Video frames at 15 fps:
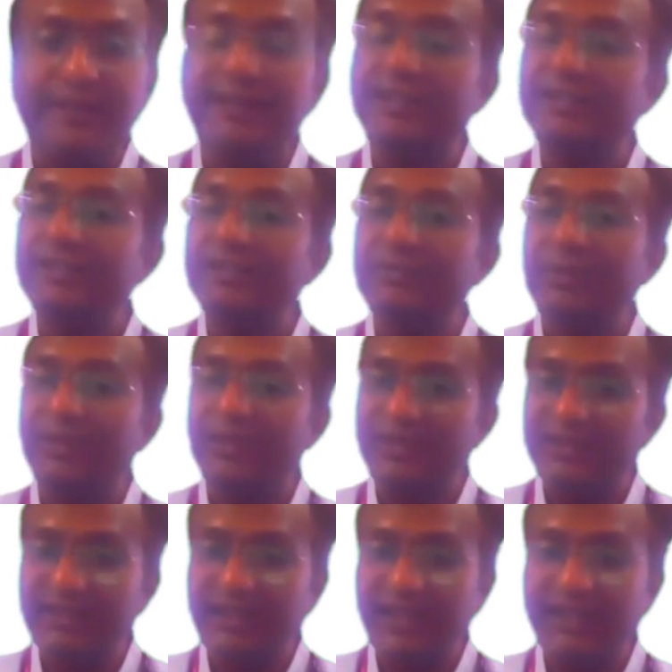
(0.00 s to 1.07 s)
energy, what
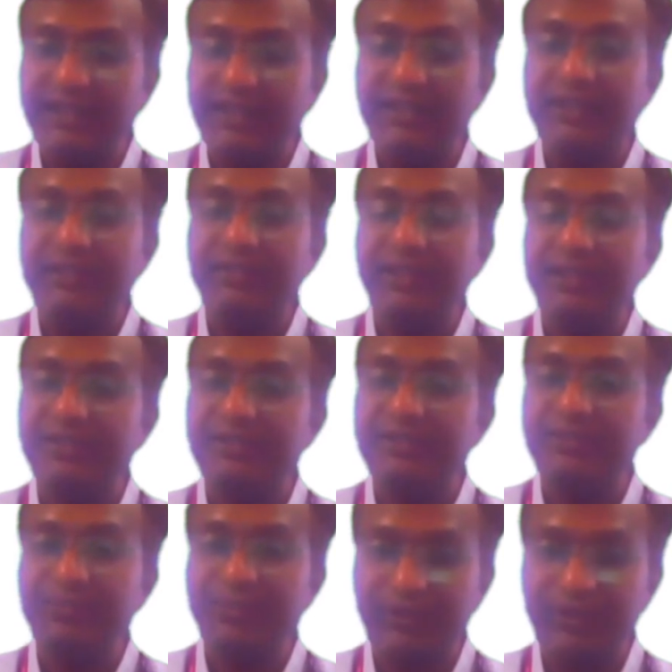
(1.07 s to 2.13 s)
is a kinetic
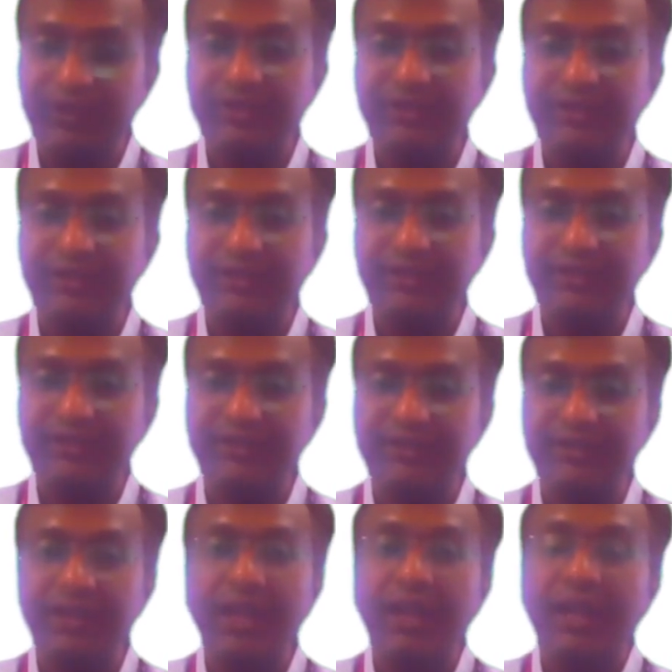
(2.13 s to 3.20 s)
energy, potential
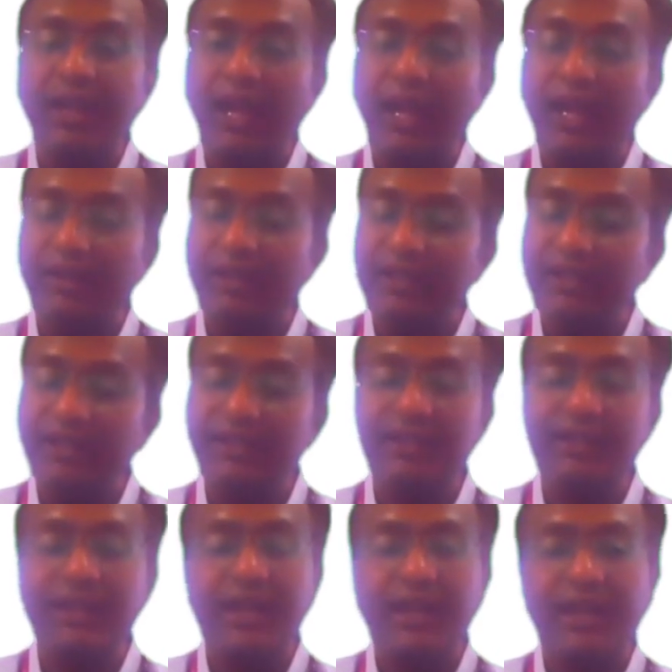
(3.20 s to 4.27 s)
energy, heat,
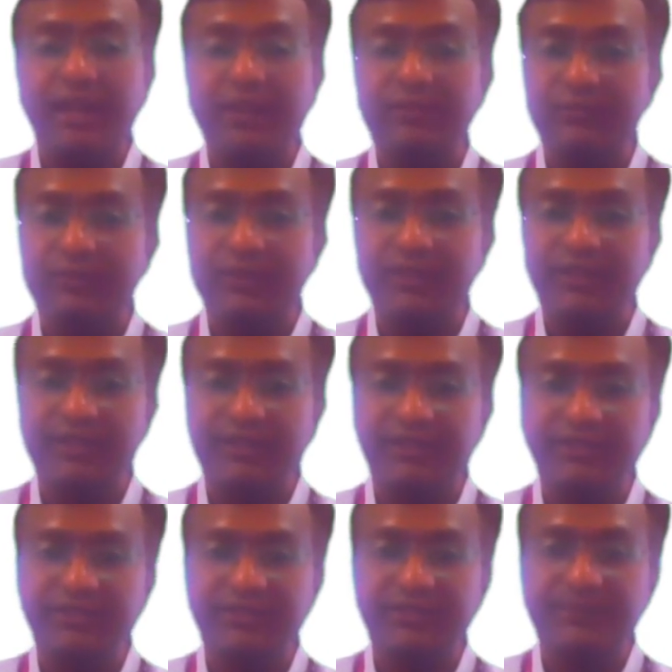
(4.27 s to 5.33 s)
and work
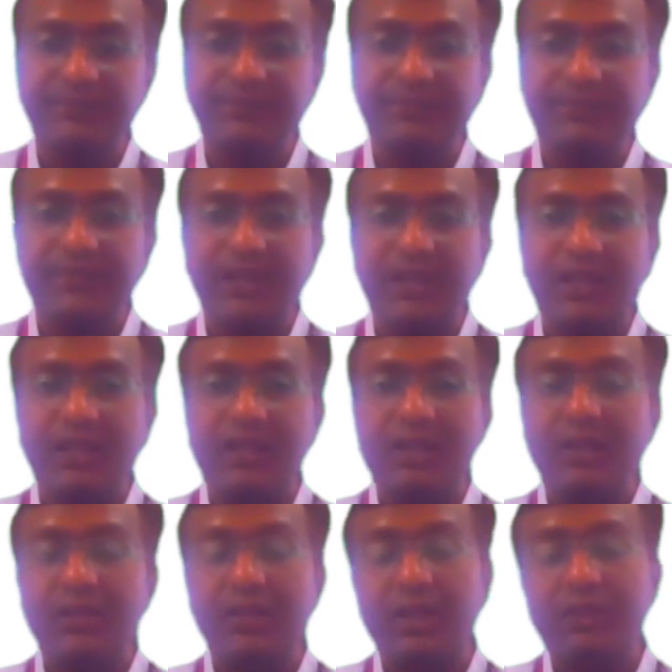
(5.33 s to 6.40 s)
energy.
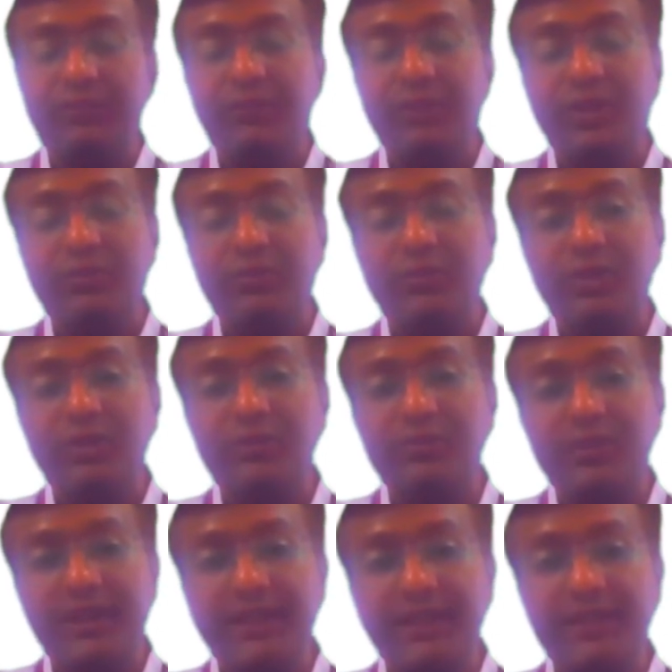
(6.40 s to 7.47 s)
We have to
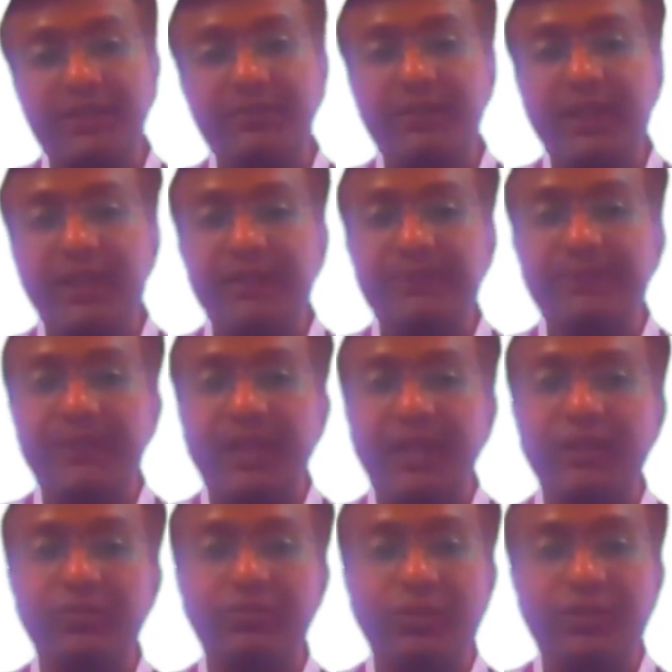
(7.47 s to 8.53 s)
also identify
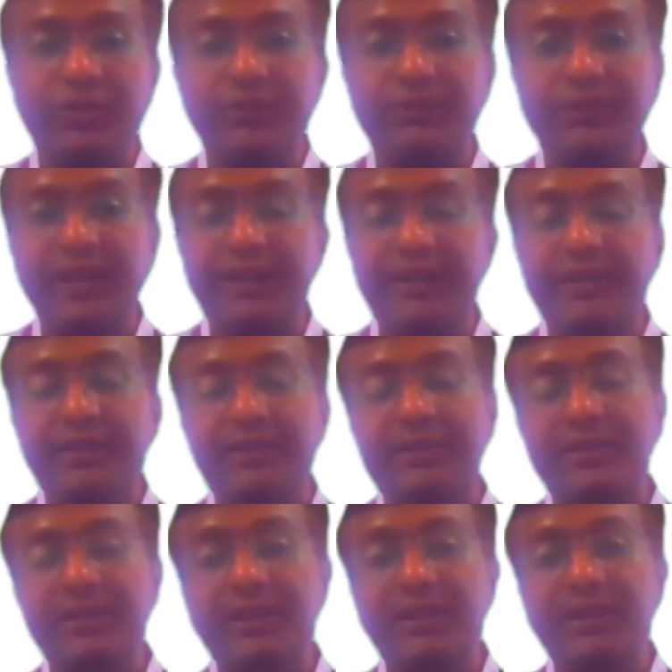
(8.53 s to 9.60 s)
and quantify
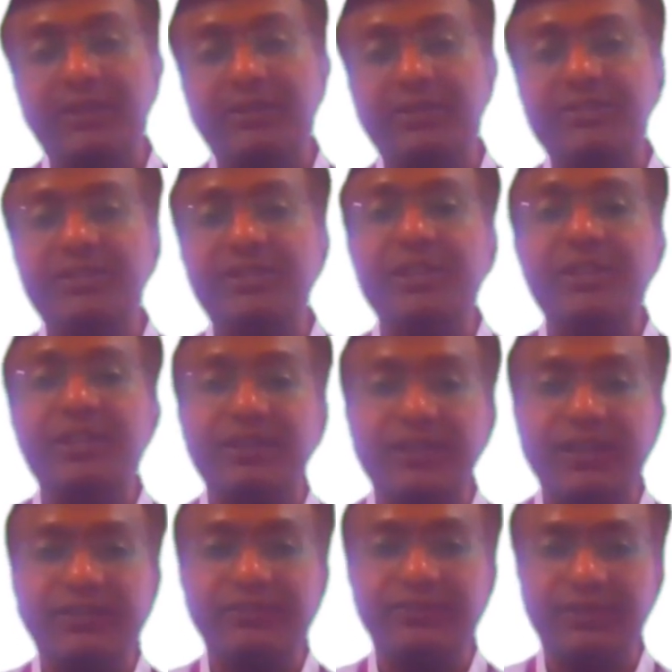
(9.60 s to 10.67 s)
the energy
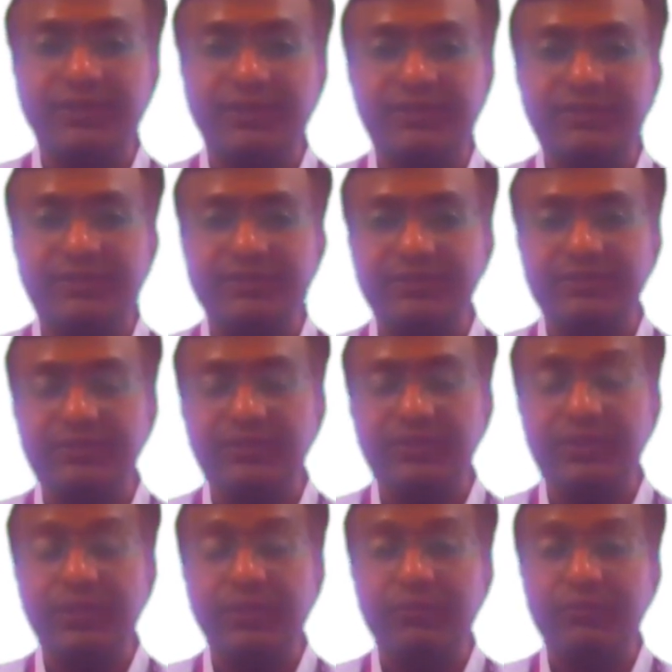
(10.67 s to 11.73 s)
transfers.
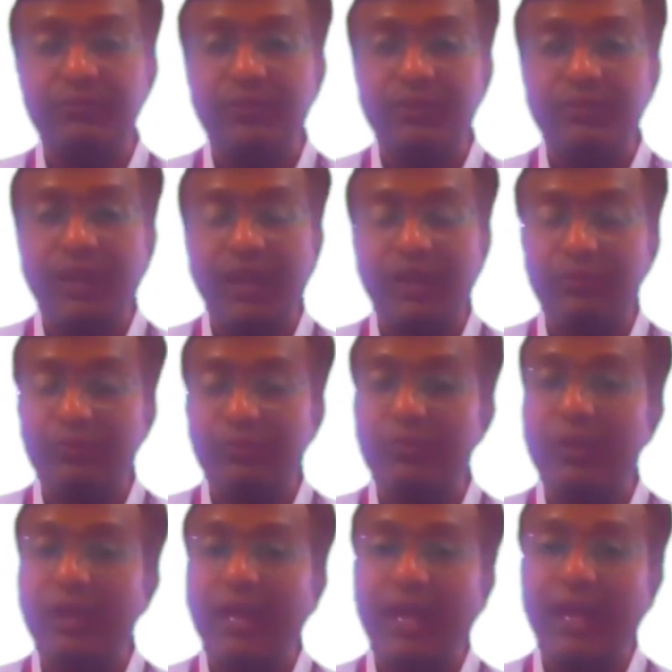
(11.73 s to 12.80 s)
We have
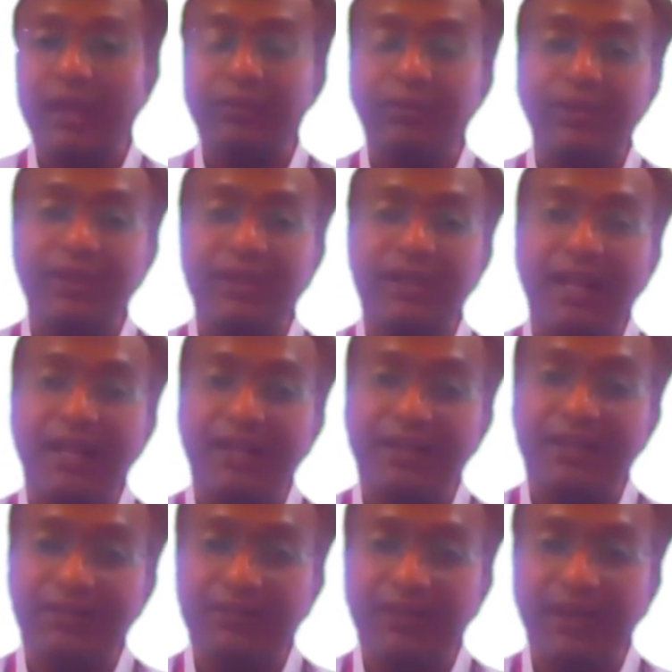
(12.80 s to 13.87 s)
to accurately
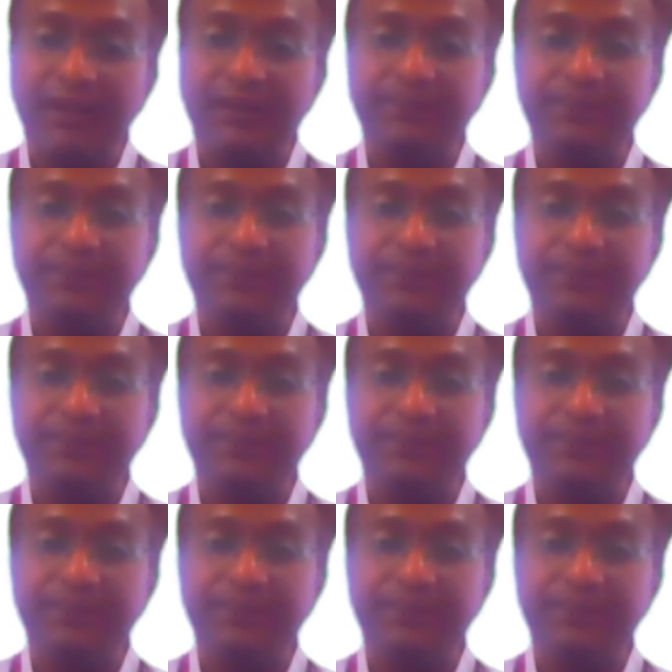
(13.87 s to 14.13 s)
identify